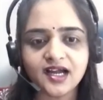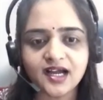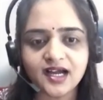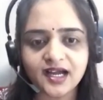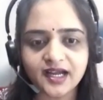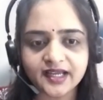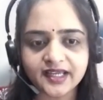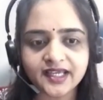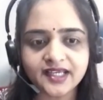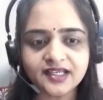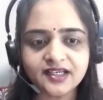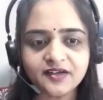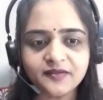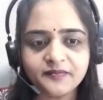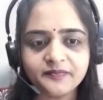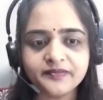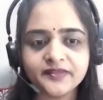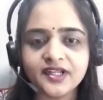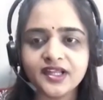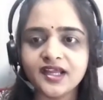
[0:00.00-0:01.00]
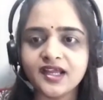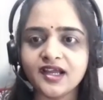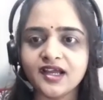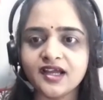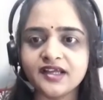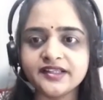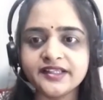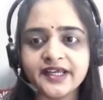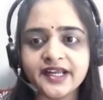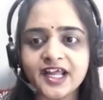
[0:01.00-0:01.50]
Again,
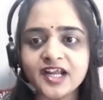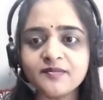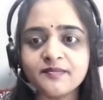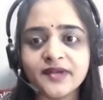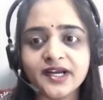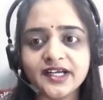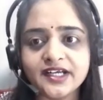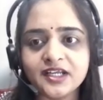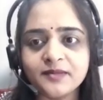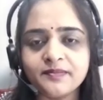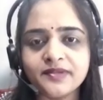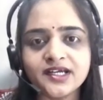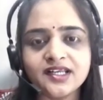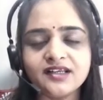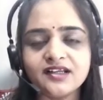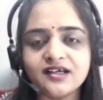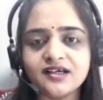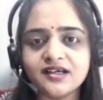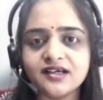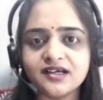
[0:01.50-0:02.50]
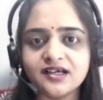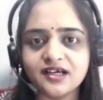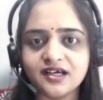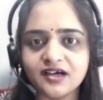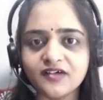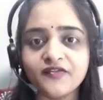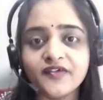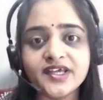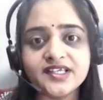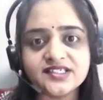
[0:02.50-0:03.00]
there are multiple
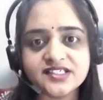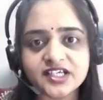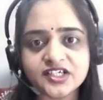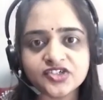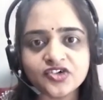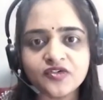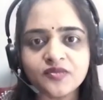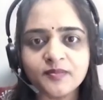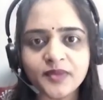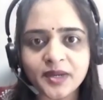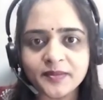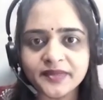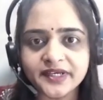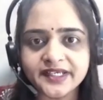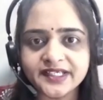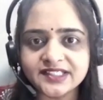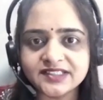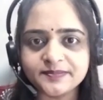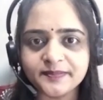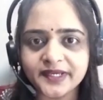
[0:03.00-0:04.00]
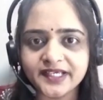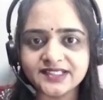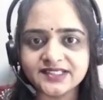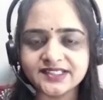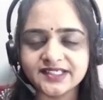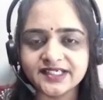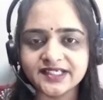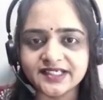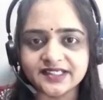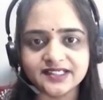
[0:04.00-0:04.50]
uh, wastage of memory space
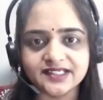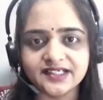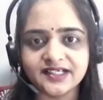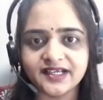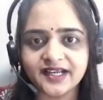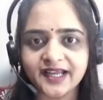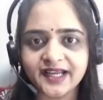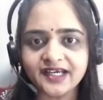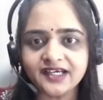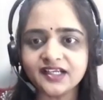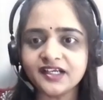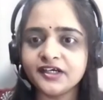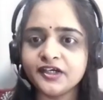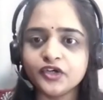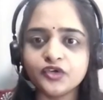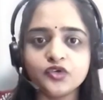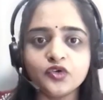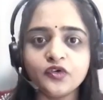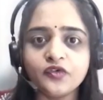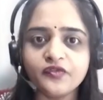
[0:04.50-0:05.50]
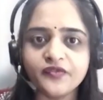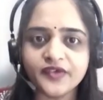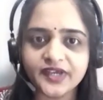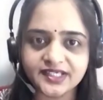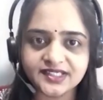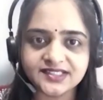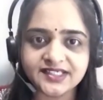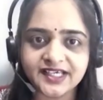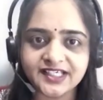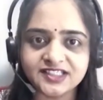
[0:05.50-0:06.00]
here, right? Due to
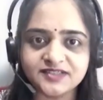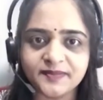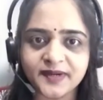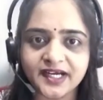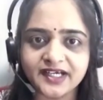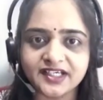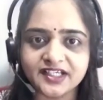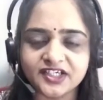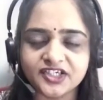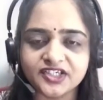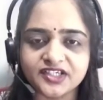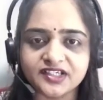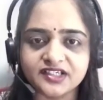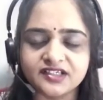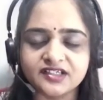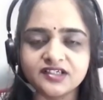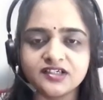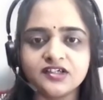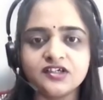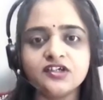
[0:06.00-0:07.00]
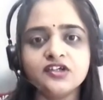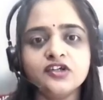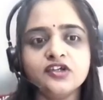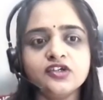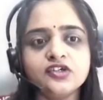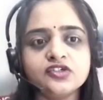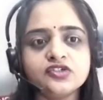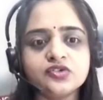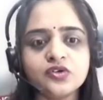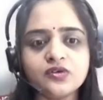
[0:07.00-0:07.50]
fixed size partition.
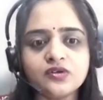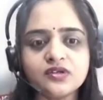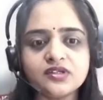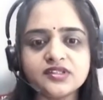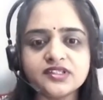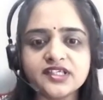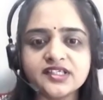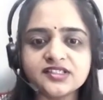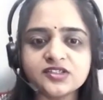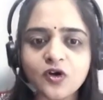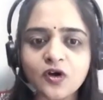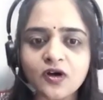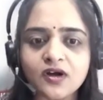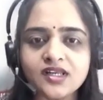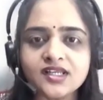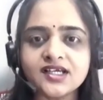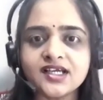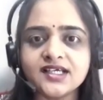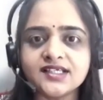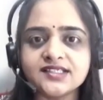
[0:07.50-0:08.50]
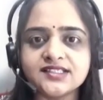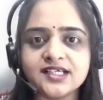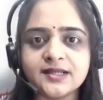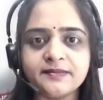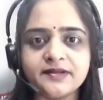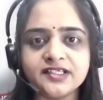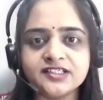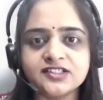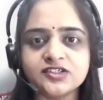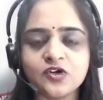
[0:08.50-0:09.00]
So this all
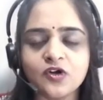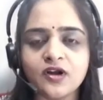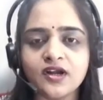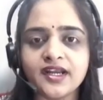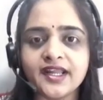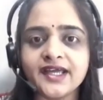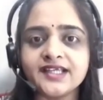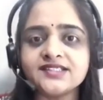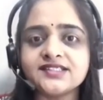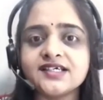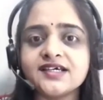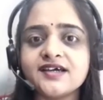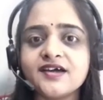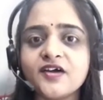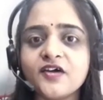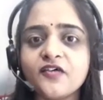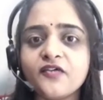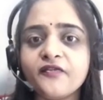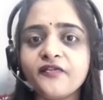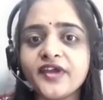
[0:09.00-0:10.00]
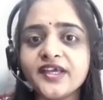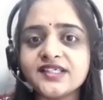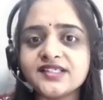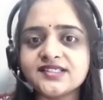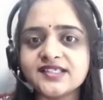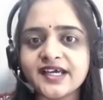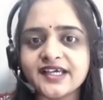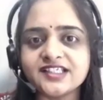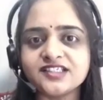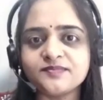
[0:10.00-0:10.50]
concept is called as fixed
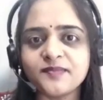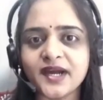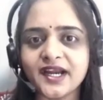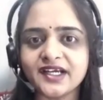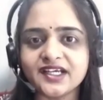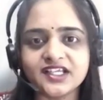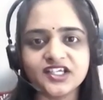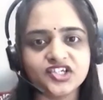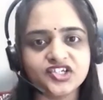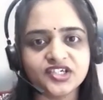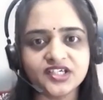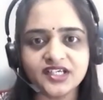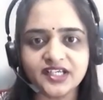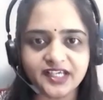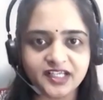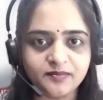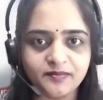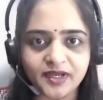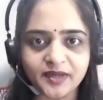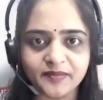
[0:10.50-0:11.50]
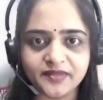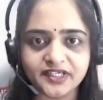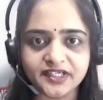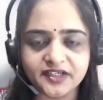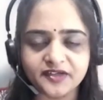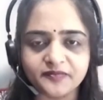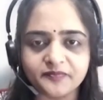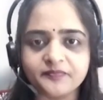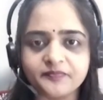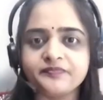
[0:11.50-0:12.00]
size partition in
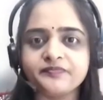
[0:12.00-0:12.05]
memory.